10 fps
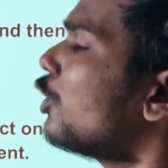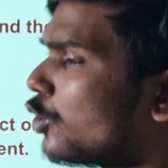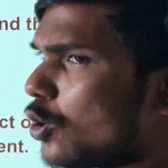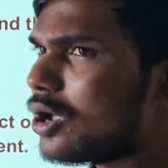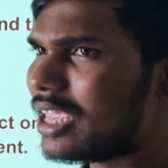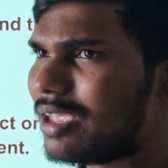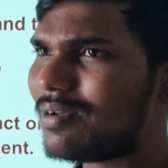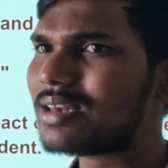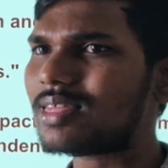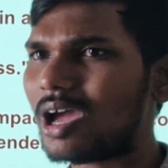Two
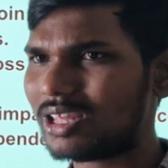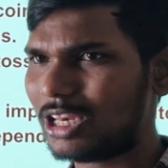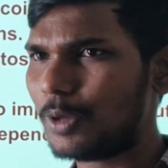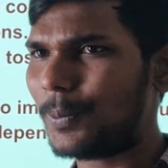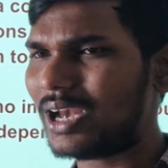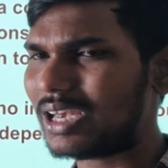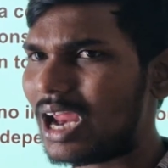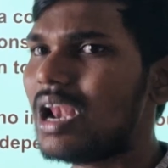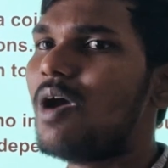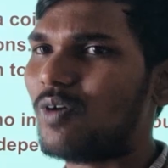events are
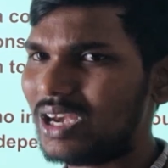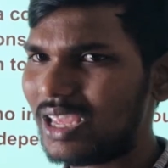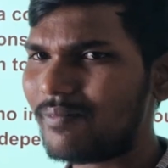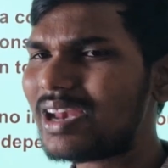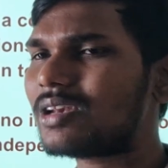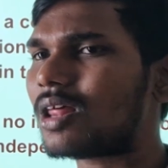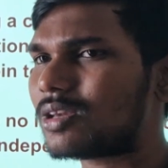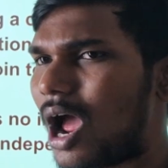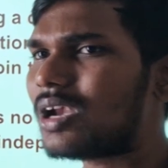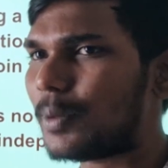independent. One event does
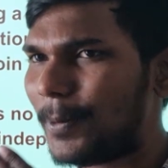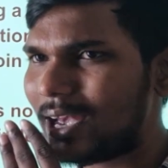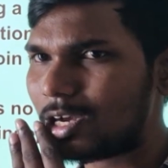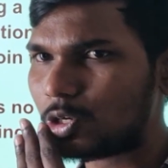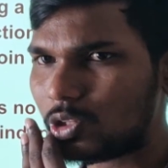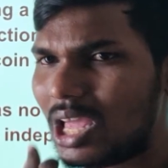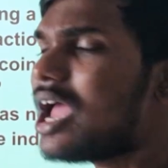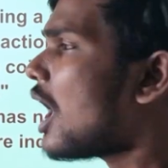not depend to the